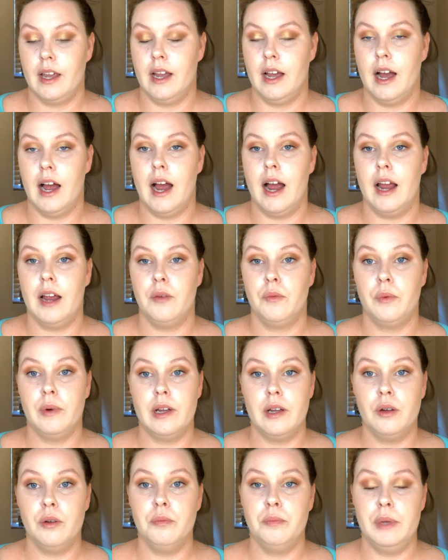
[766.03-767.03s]
I
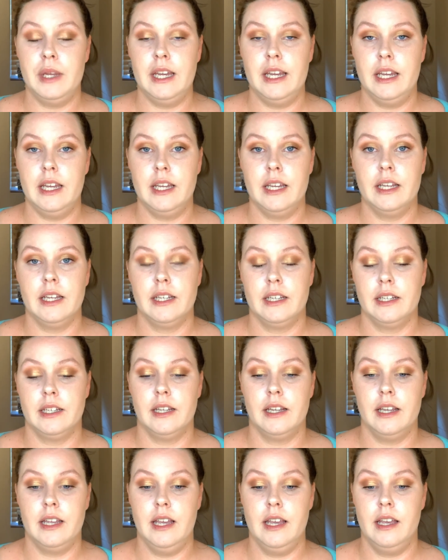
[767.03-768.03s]
will be
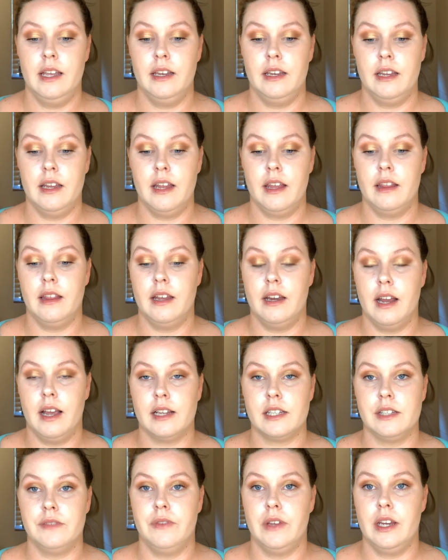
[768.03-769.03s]
in the
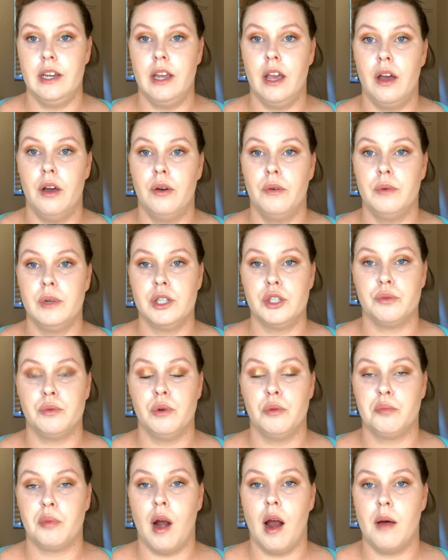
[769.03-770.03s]
next video, which
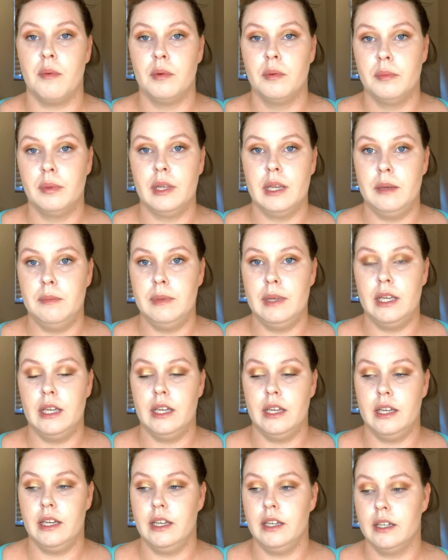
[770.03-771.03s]
will probably
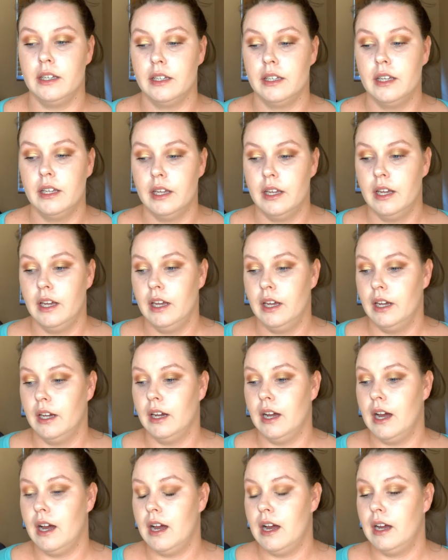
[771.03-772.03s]
be
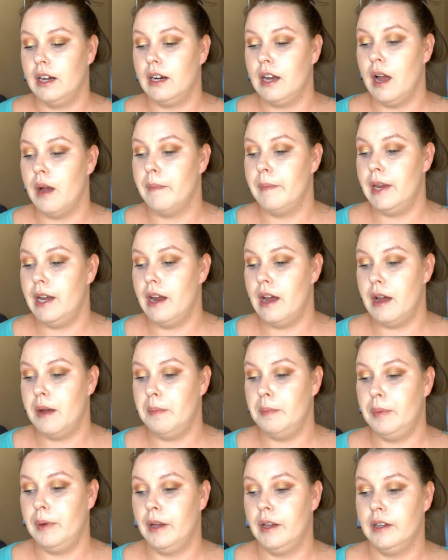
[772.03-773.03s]
coming
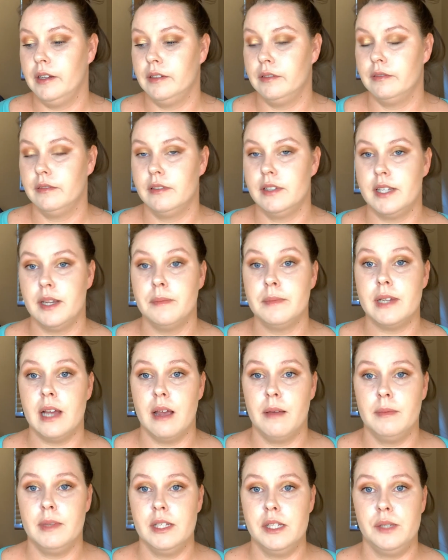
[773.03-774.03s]
up
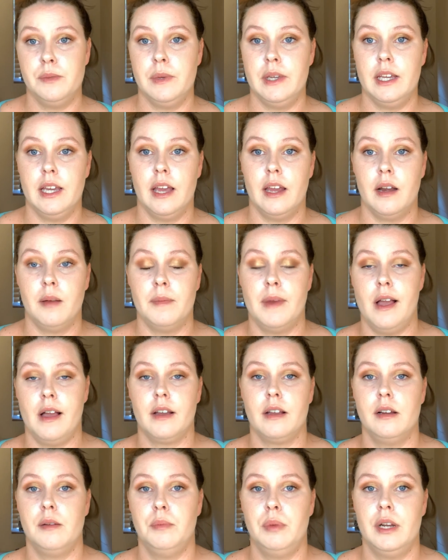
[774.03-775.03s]
sometime this weekend. I'm
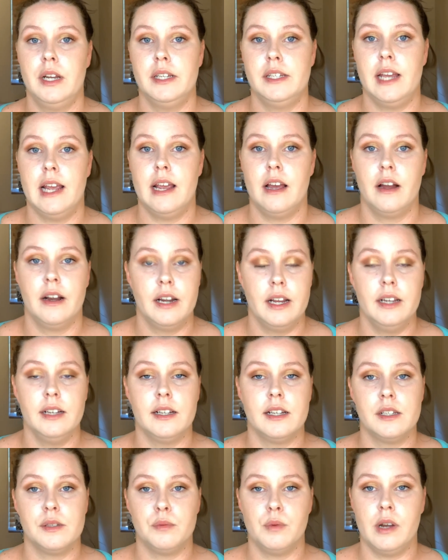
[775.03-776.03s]
not going to put a day on it,
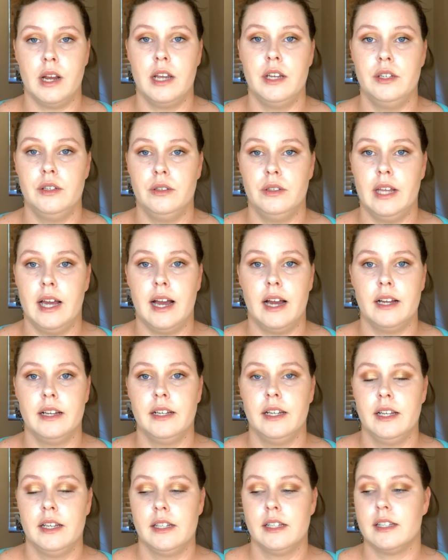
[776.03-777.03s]
because when I do
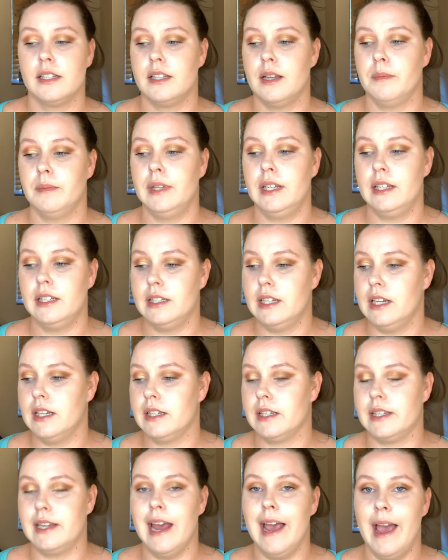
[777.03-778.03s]
that, something
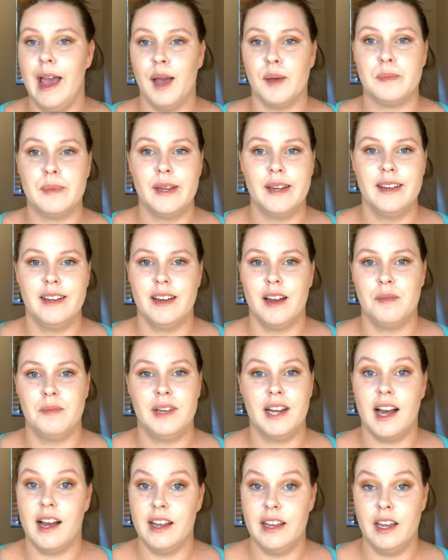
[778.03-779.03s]
tends to happen and
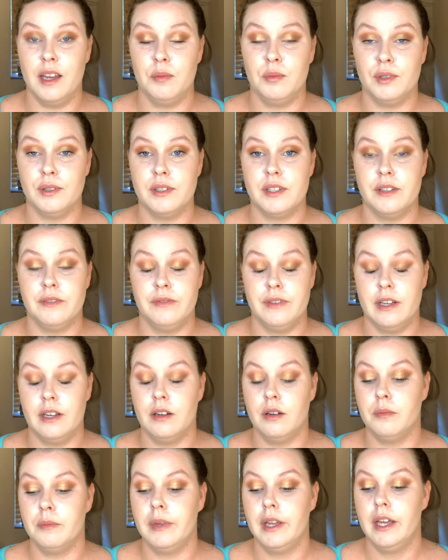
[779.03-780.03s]
I'm not able to
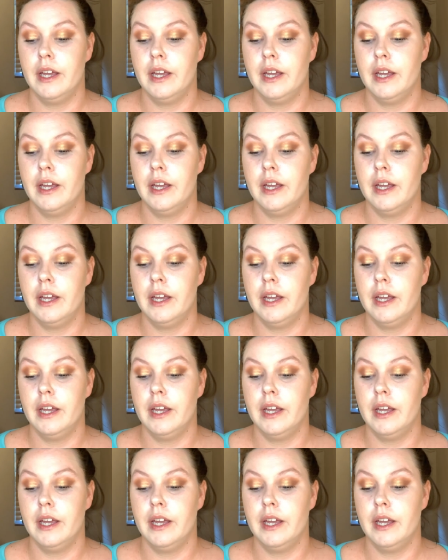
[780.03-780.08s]
film.